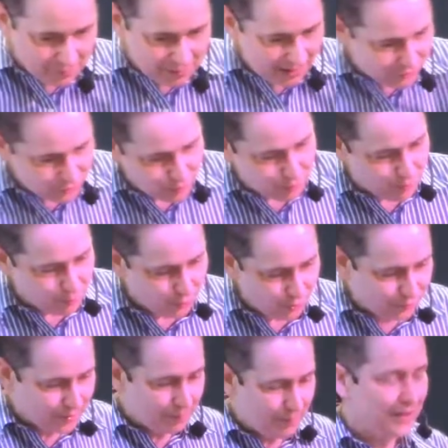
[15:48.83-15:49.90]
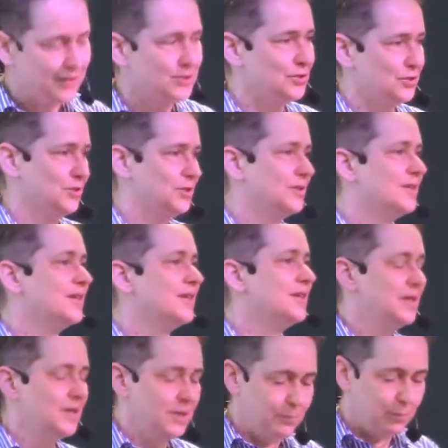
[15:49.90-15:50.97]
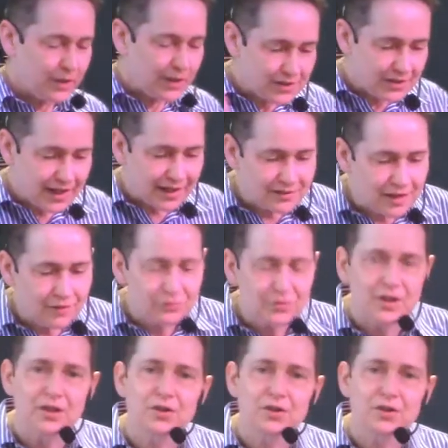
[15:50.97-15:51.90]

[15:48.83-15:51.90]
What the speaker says: anthropomorphic monster, but as that loving,